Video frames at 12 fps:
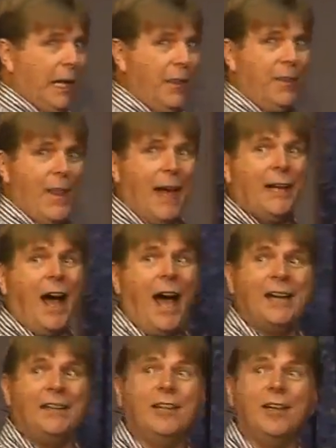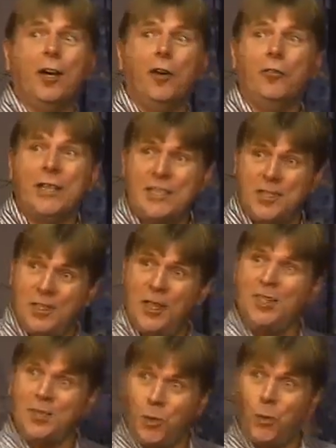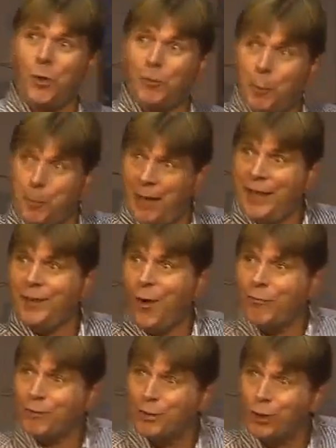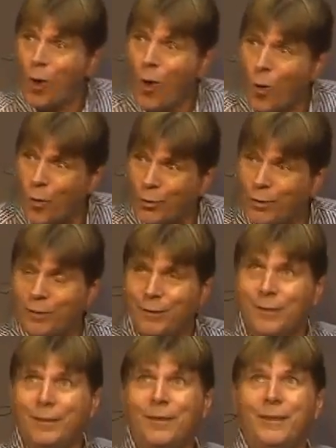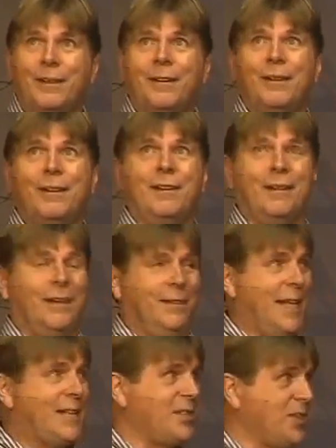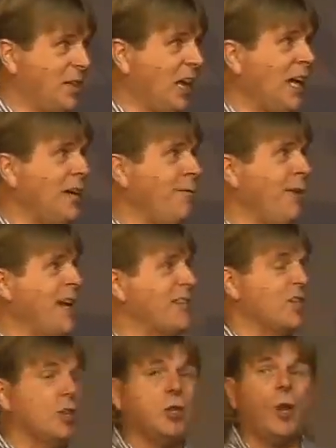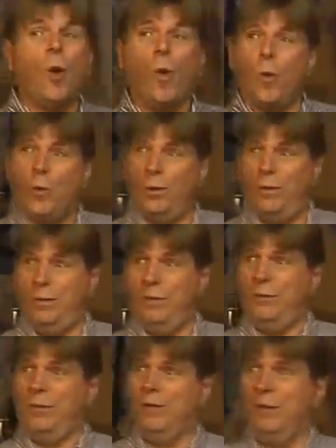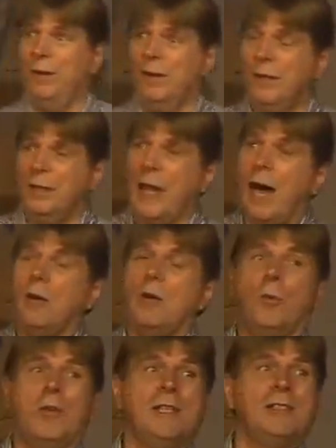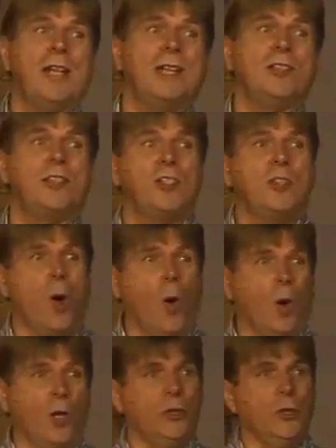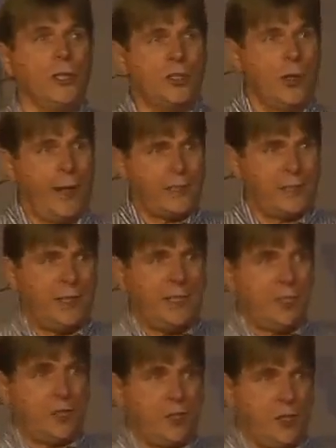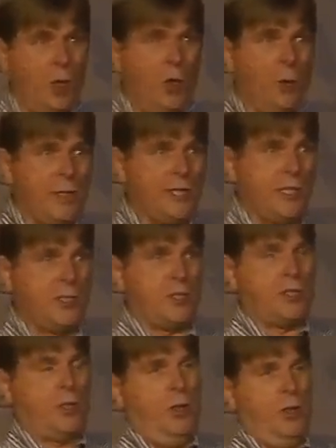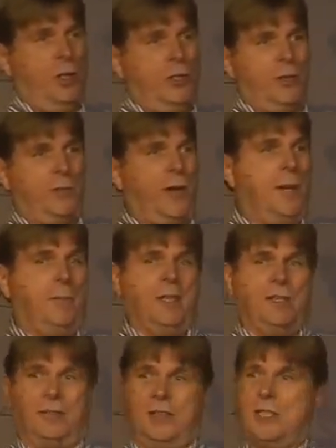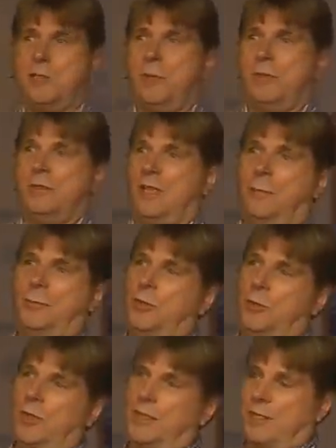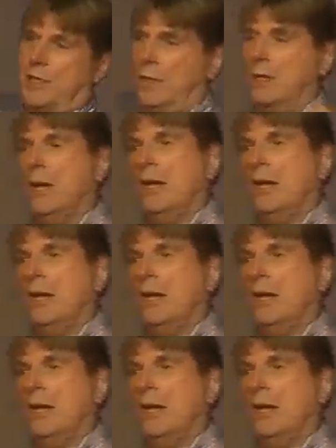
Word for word: in that idea of it's, it's the word for paying off a loan. And that's life as a loan. Now, when he said soul, you could translate soul. When he said soul, you've got many things built up, do this, and,